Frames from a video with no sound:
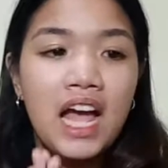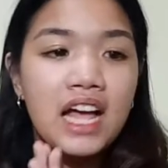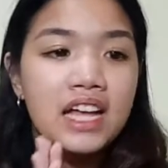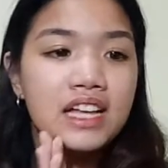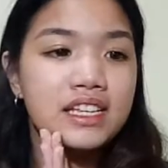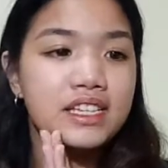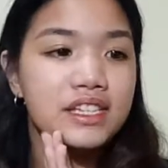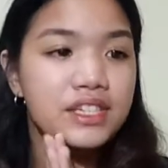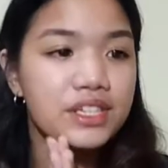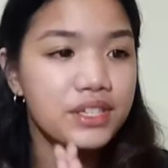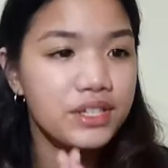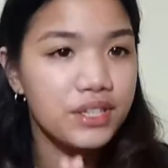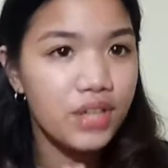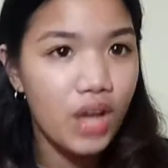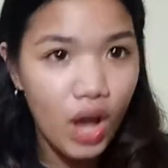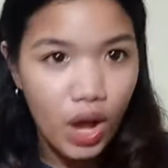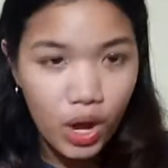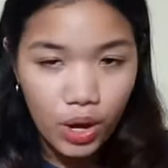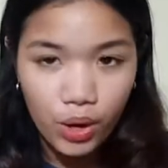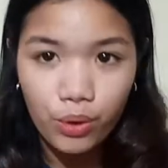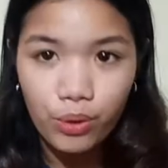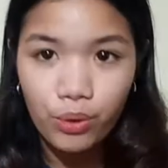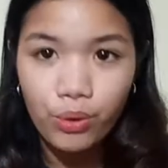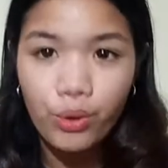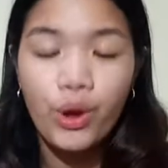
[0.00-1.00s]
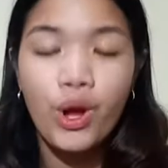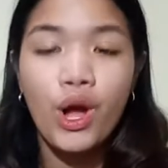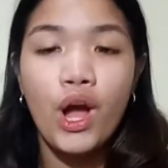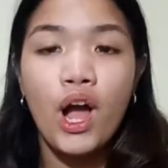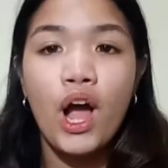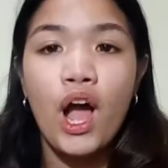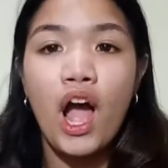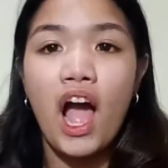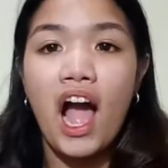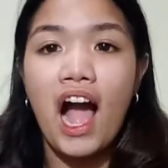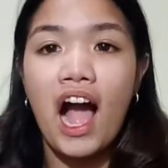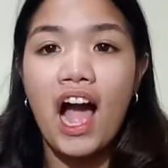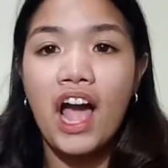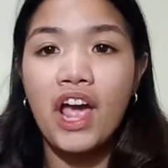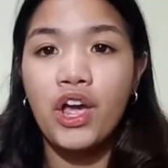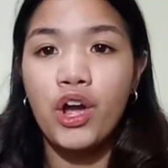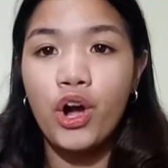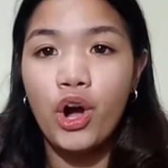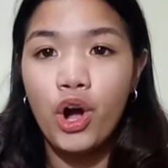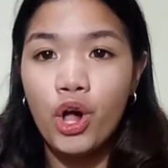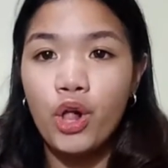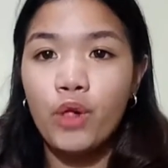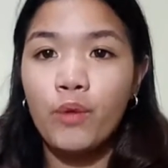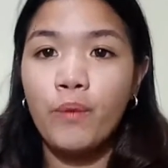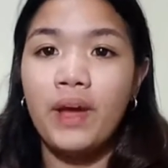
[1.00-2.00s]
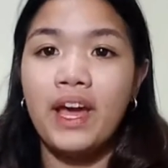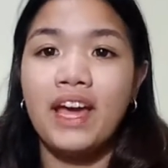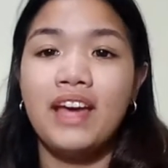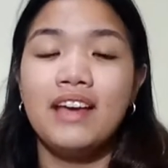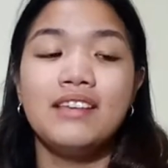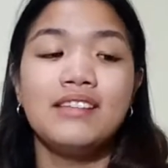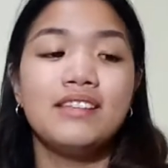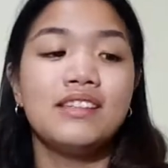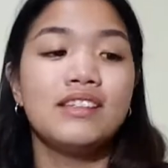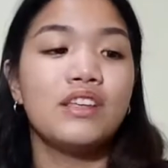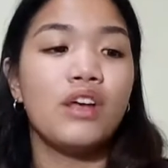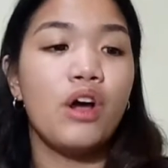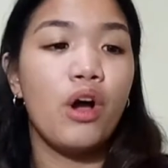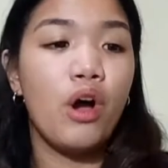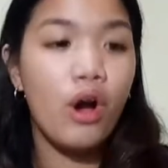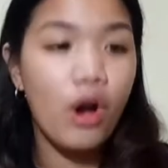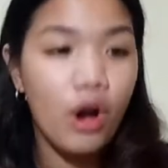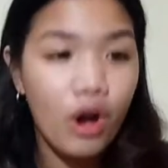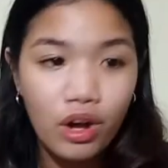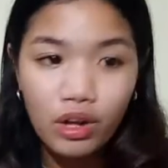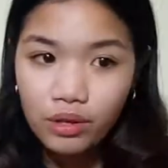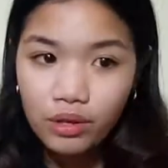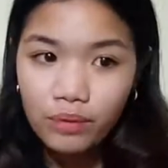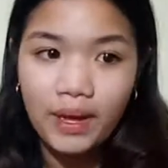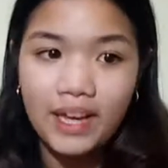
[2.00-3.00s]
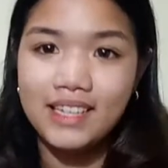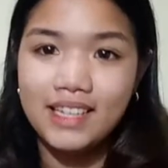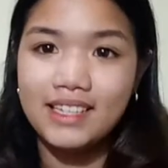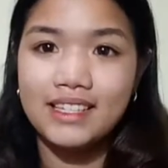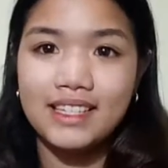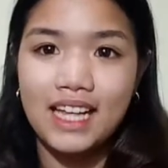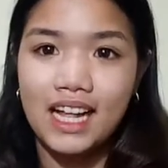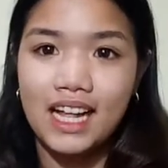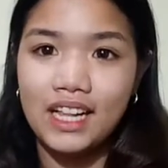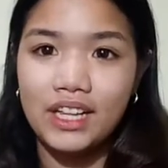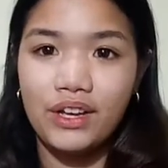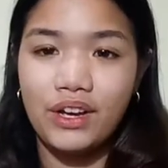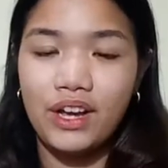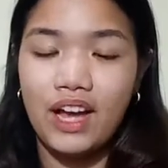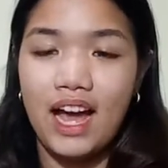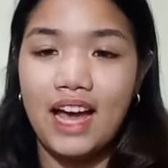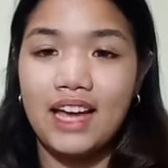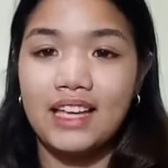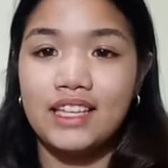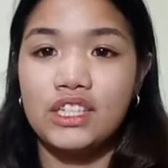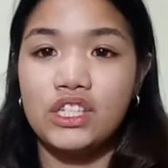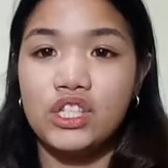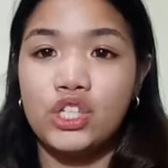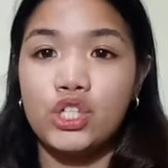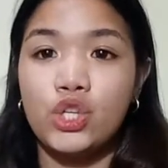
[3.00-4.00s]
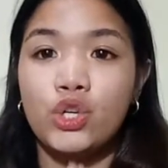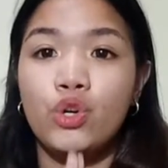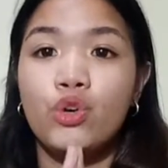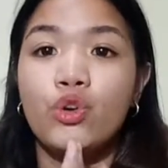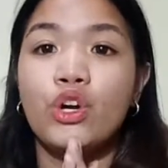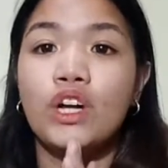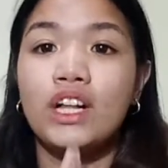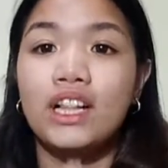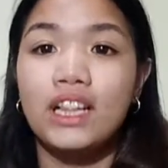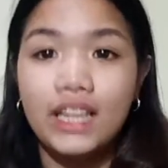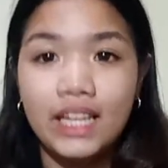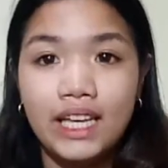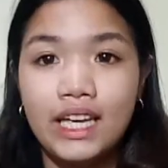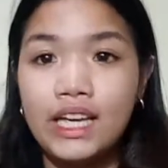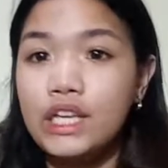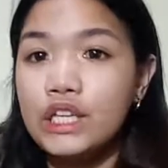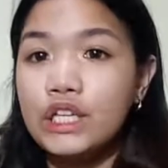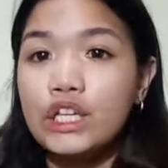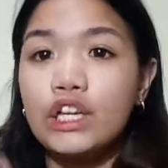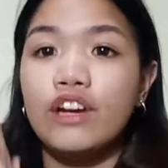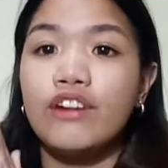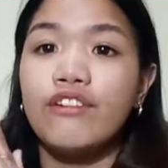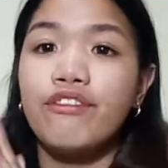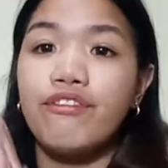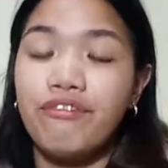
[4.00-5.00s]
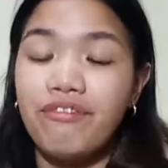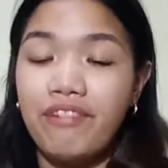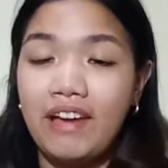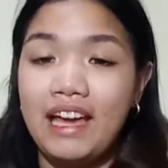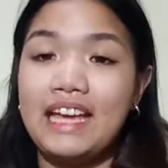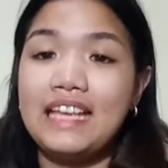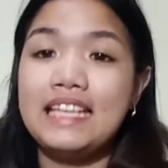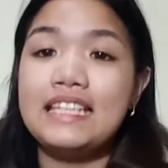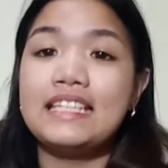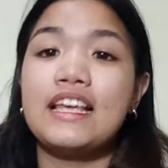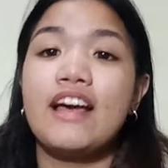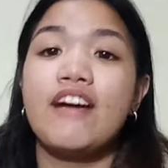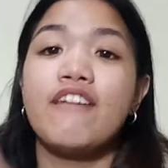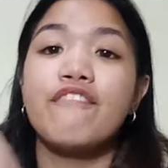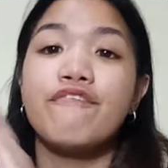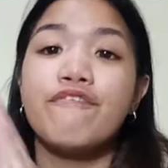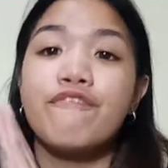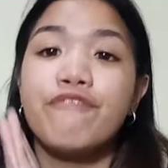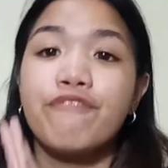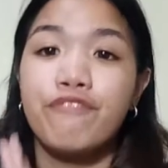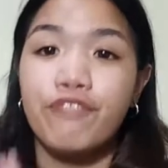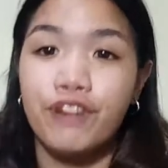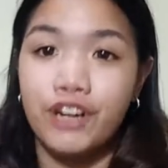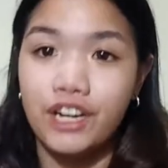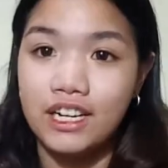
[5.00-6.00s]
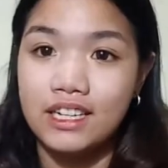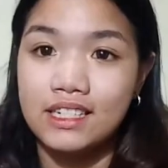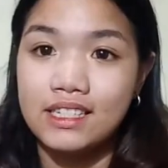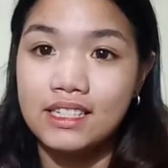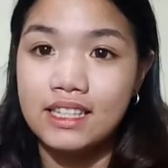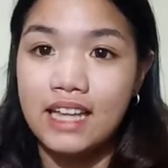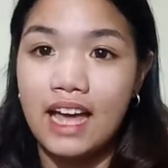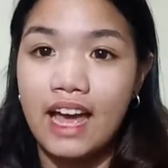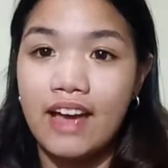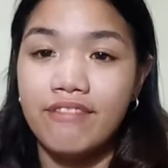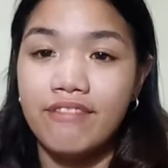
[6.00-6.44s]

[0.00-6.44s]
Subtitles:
So I always tell you guys to clean your face first